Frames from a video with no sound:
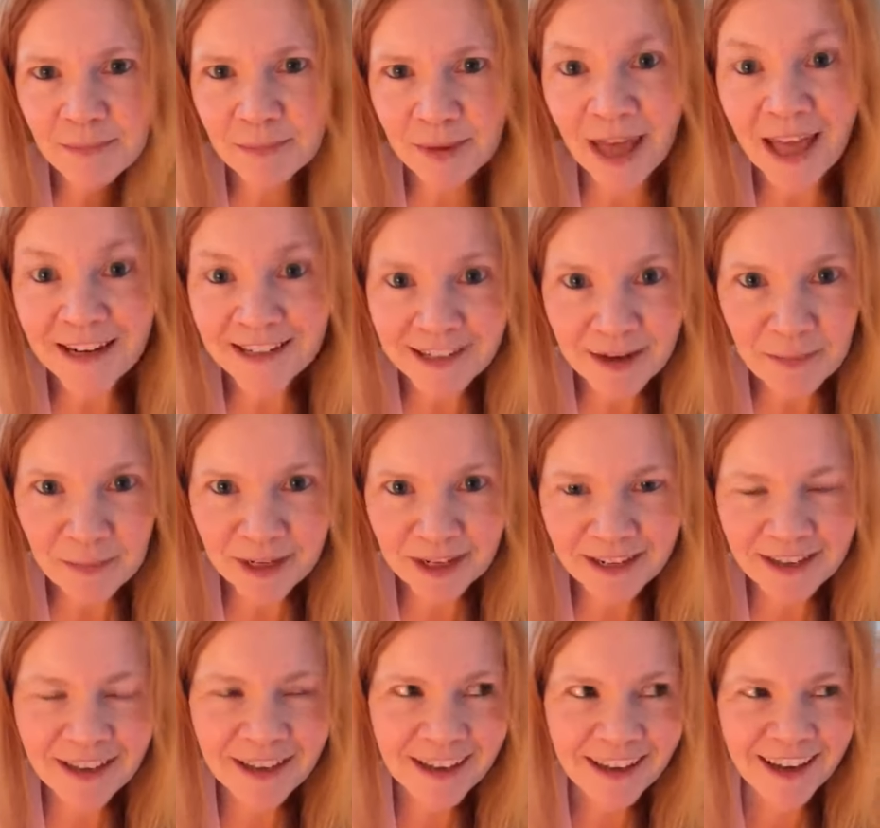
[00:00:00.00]

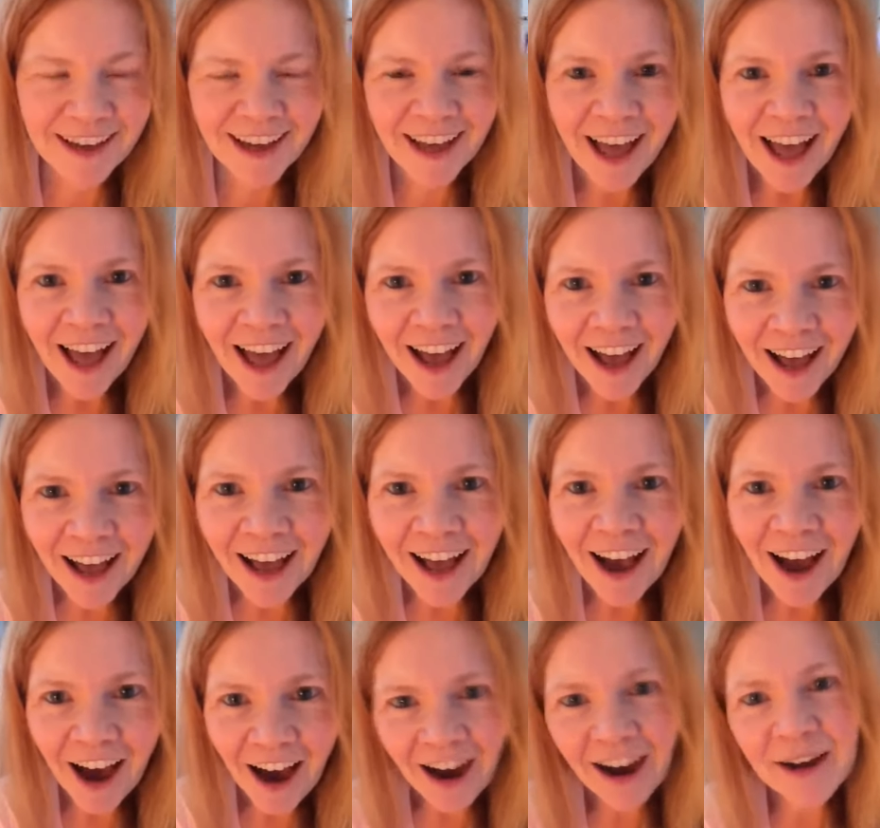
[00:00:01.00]
pandemic.
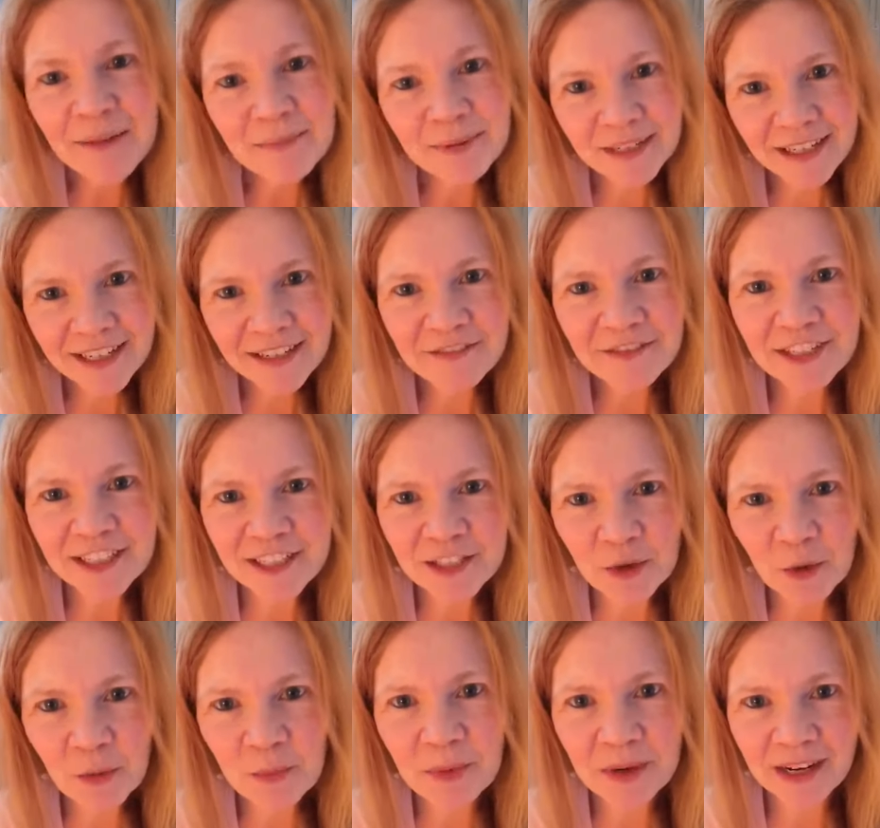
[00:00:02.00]
I believe it's
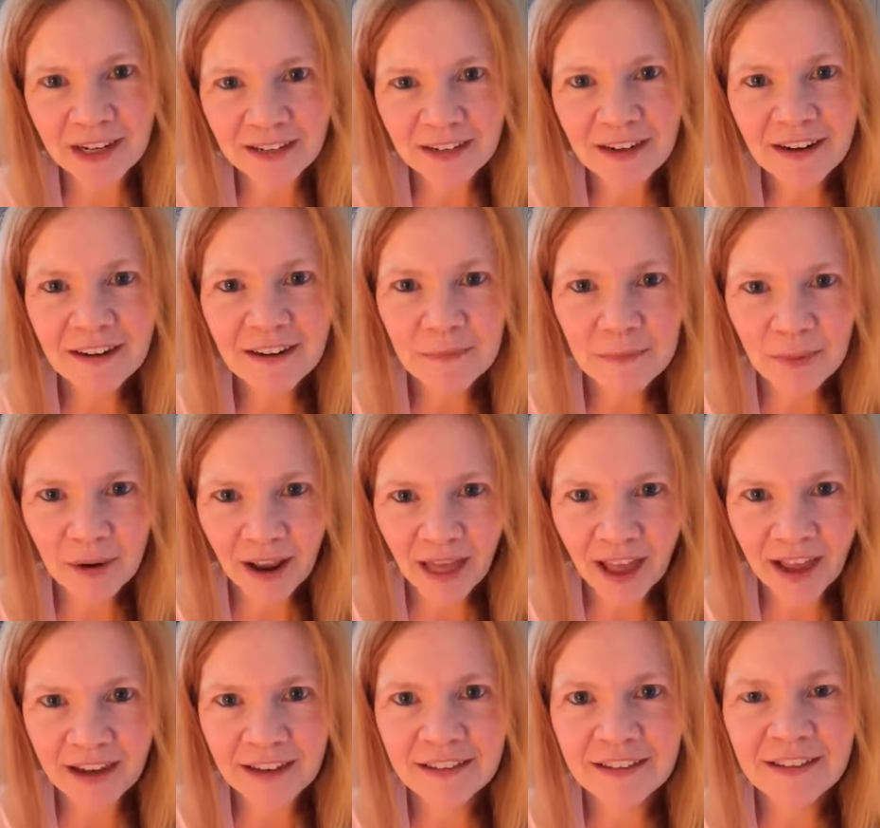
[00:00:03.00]
all been
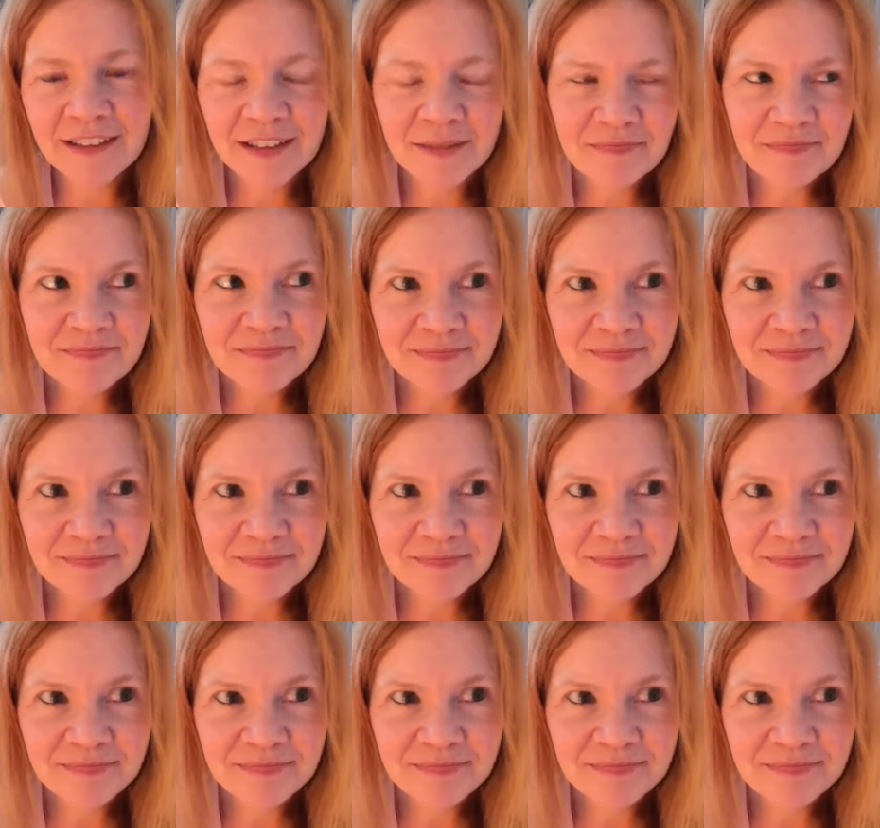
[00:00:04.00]
planned.